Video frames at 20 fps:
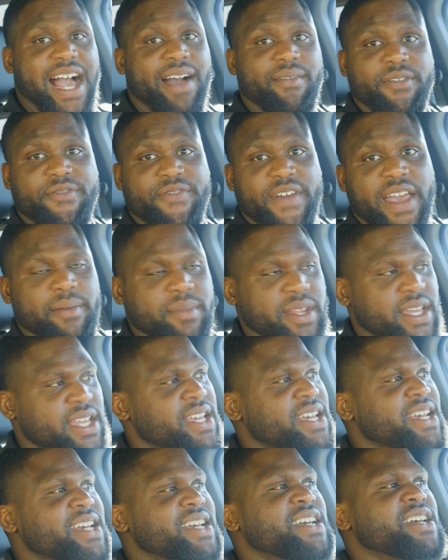have a family.
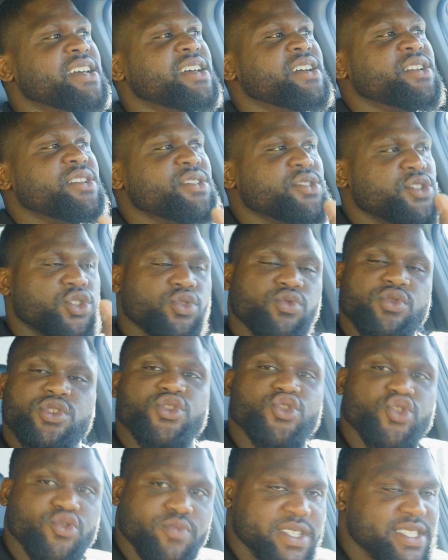
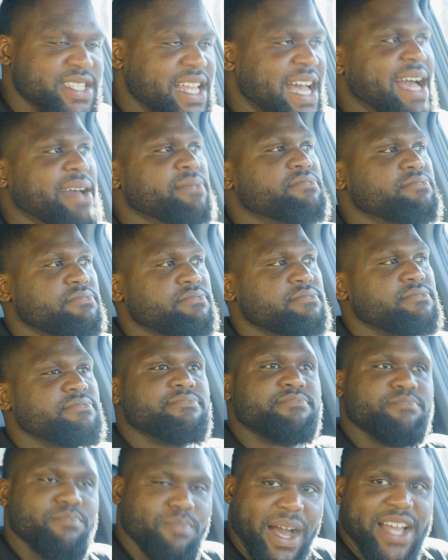YouTube is not
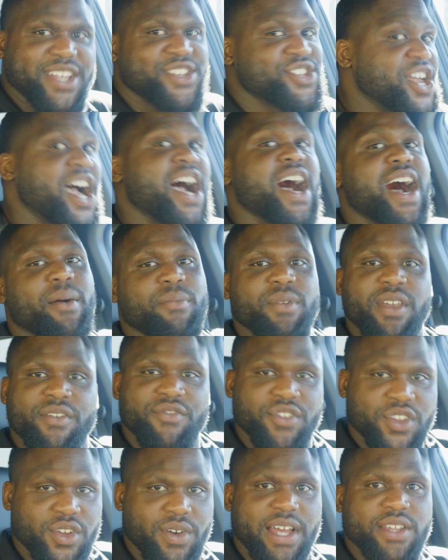my job,
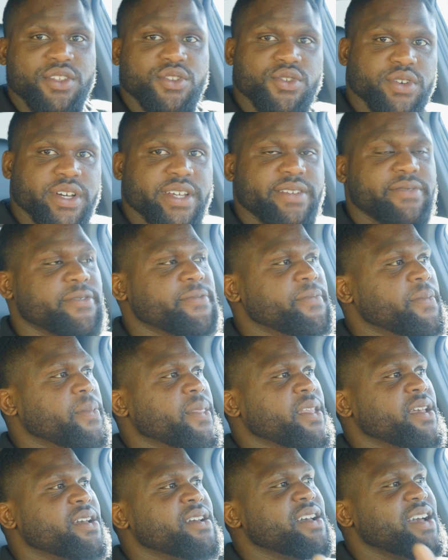even though I do it.
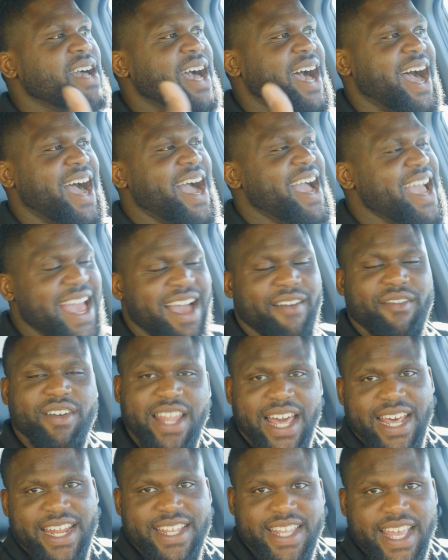I have a
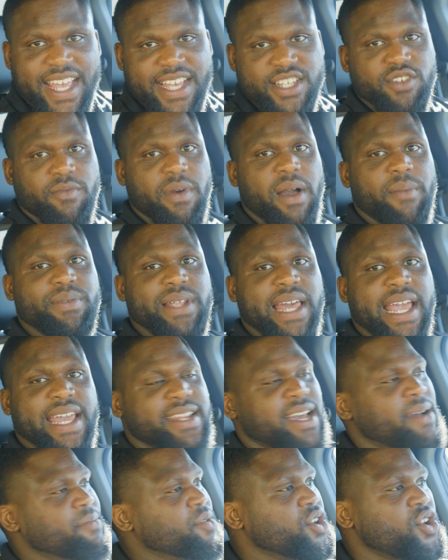lot of things on my plate.
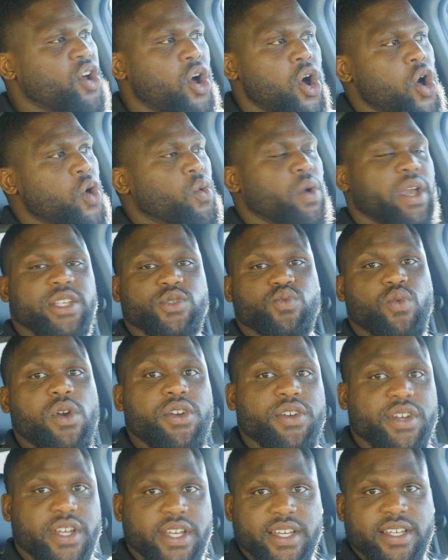I'm going to always
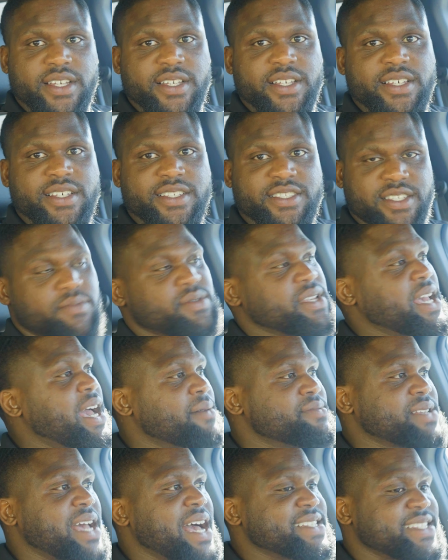work.
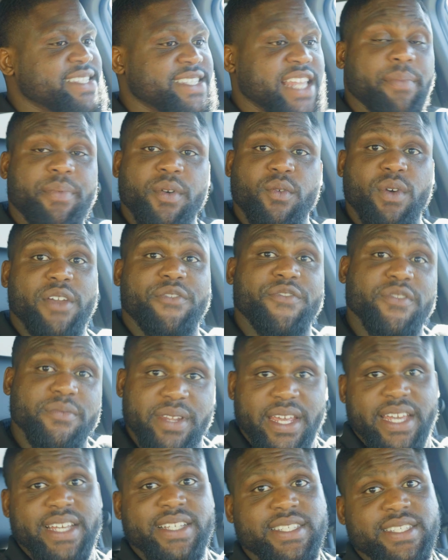Sometimes I step away from
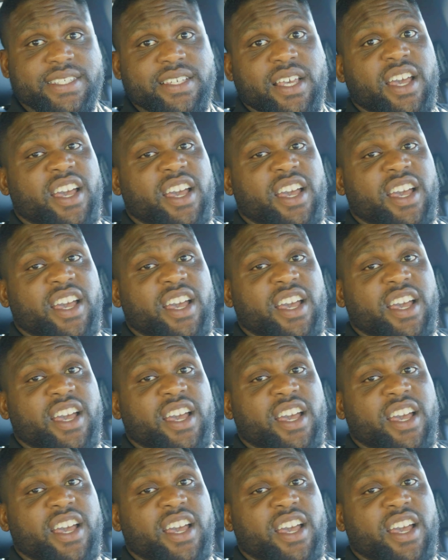this